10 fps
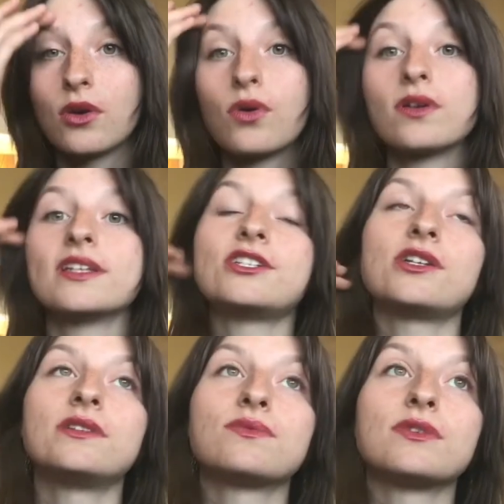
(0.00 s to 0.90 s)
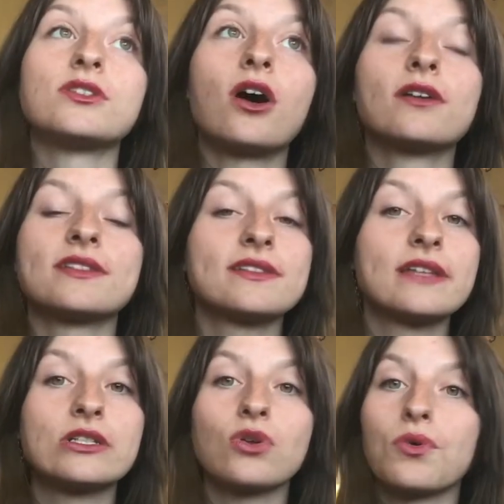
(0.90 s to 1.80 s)
correlations with dogs and
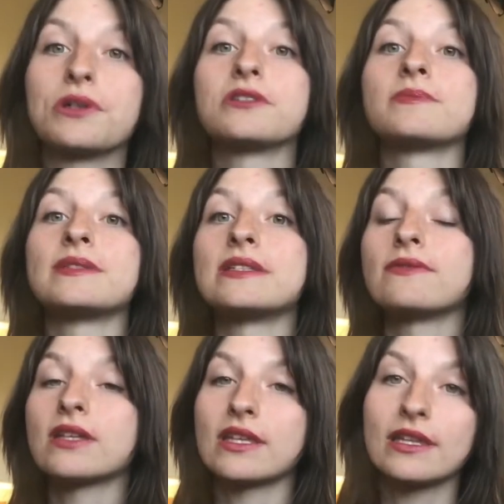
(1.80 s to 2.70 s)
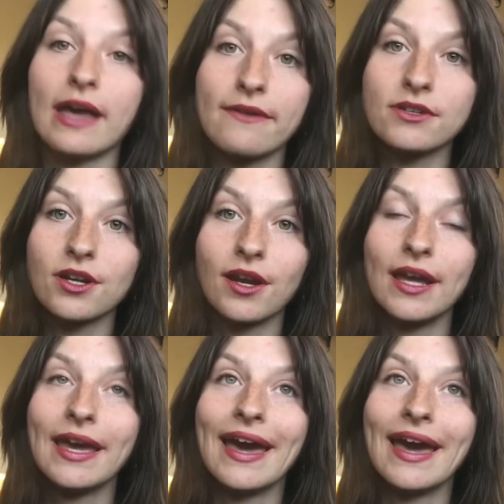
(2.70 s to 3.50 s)
essential oils, specifically lavender.